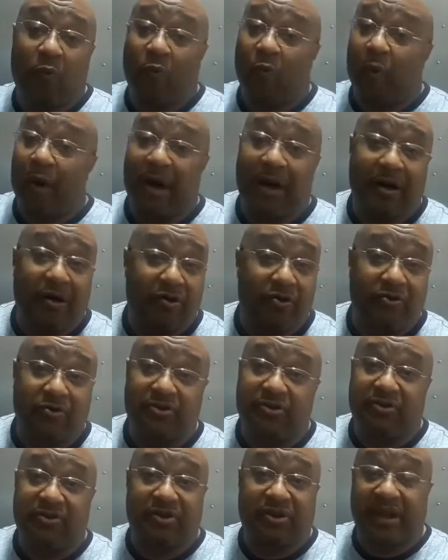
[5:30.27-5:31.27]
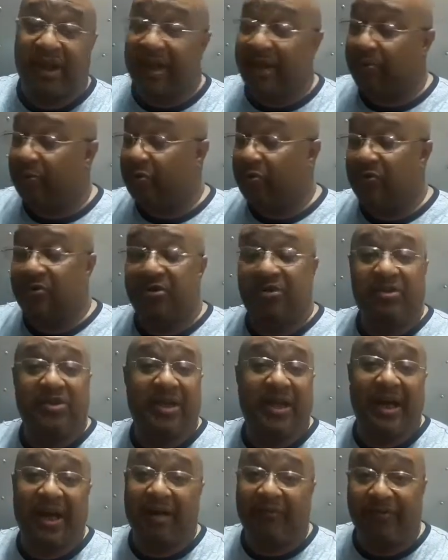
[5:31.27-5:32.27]
wires, cables,
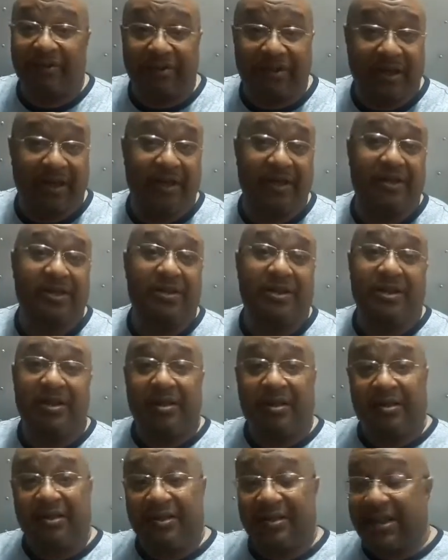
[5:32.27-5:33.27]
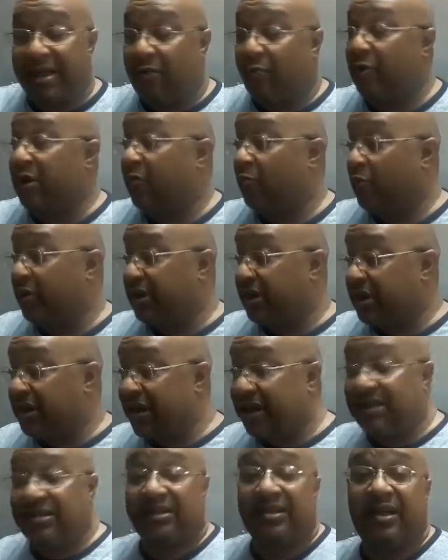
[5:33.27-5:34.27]
everything. That way when the
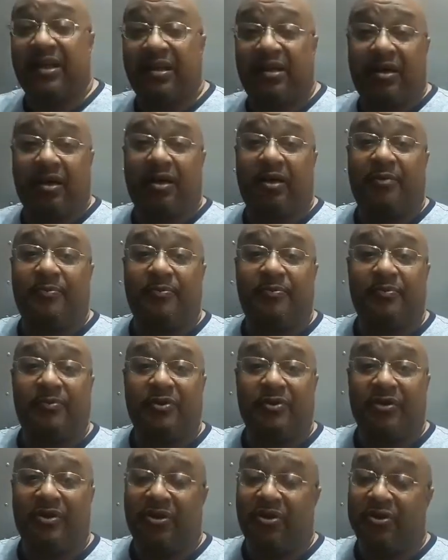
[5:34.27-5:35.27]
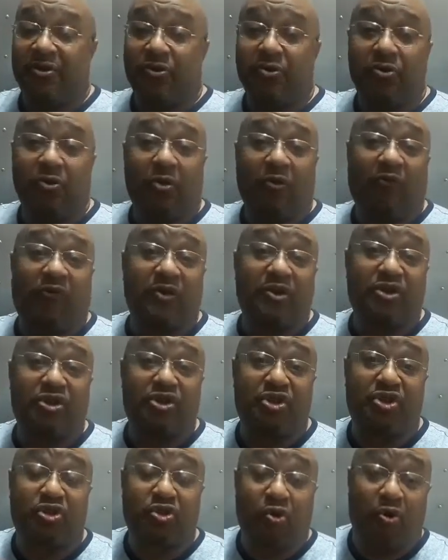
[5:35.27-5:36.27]
next gig comes, you know for
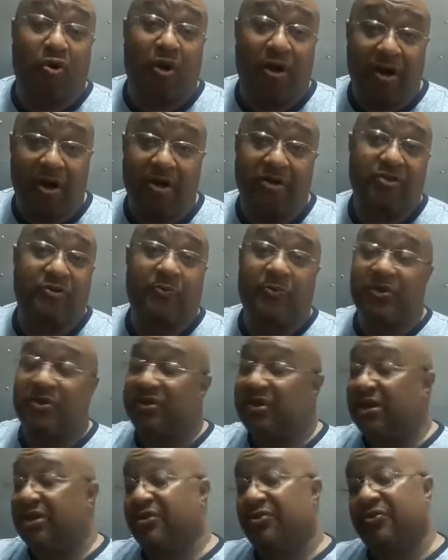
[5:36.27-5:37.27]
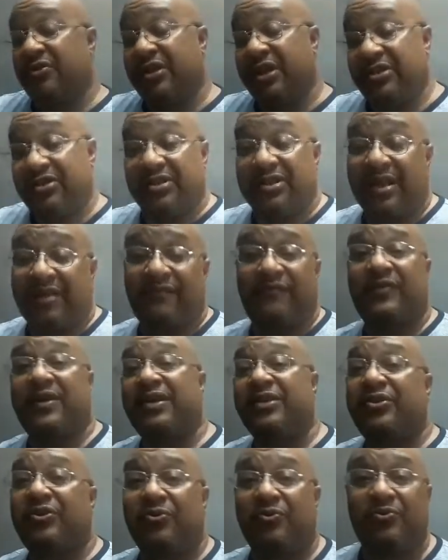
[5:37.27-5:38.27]
sure, 100%, you get to that
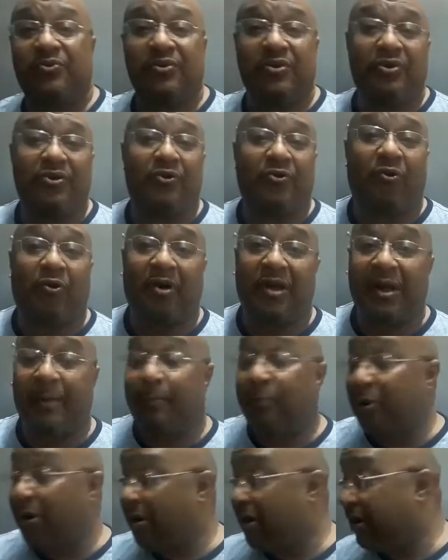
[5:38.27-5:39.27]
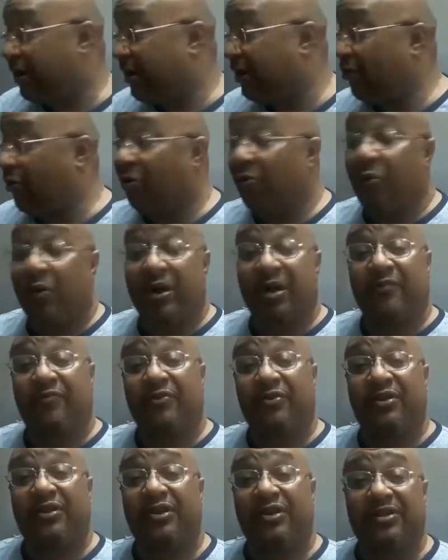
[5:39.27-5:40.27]
venue or that party or
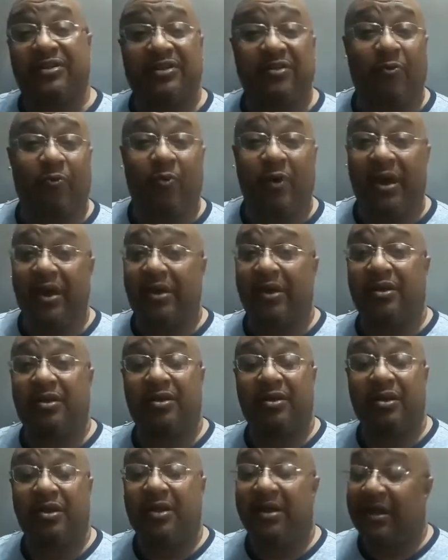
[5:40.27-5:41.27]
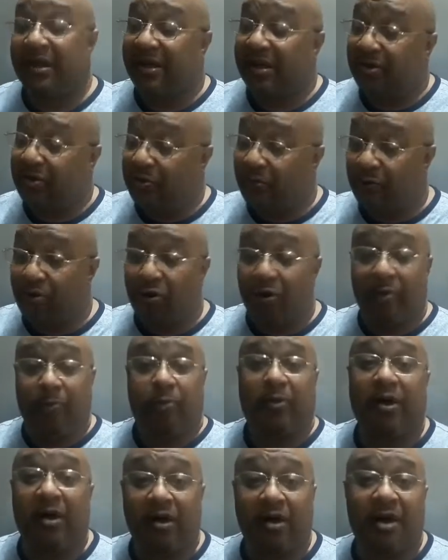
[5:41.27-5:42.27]
whatever it is, the wedding, you are going to
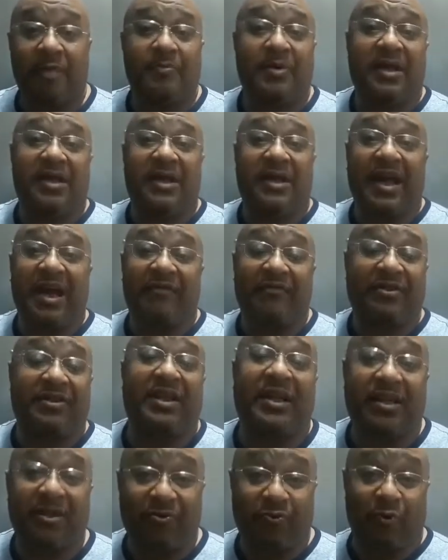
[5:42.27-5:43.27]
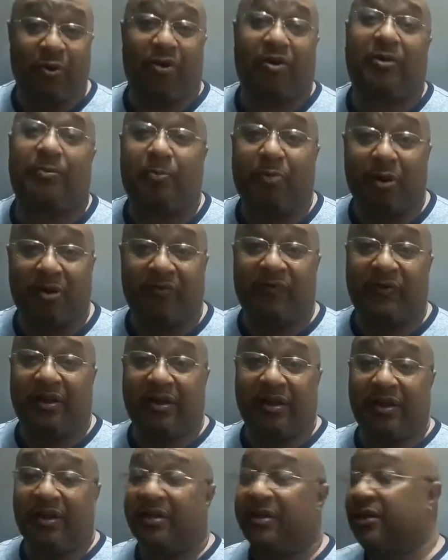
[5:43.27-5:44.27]
plug up and everything is working
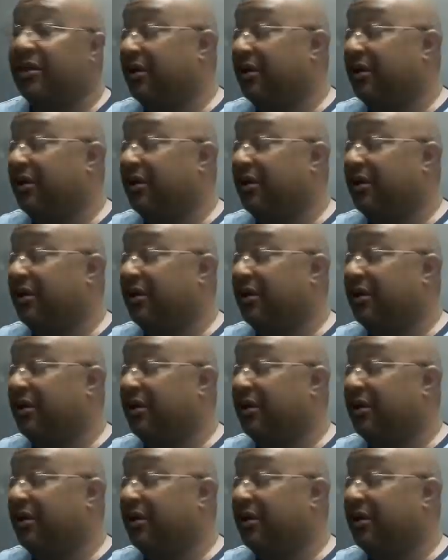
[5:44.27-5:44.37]
perfectly.